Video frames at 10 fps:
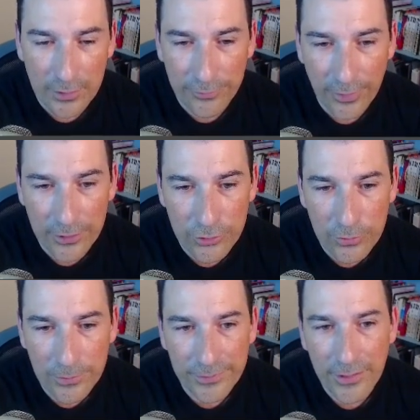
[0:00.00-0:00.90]
If I
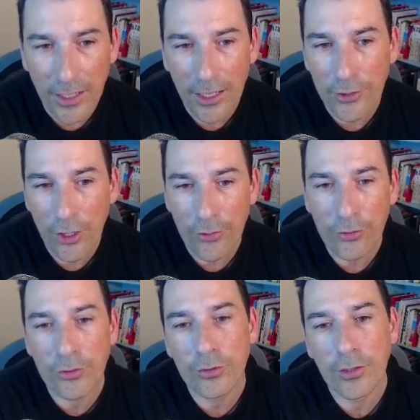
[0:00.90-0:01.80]
use
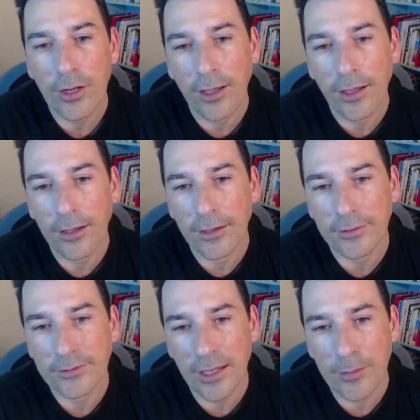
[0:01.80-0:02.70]
another
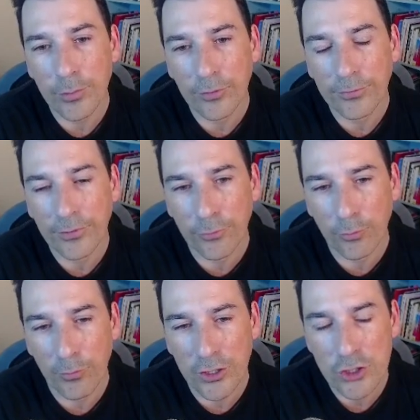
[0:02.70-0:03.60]
uh, type of
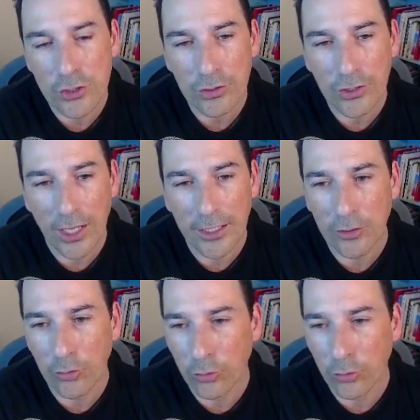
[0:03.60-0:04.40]
deformation like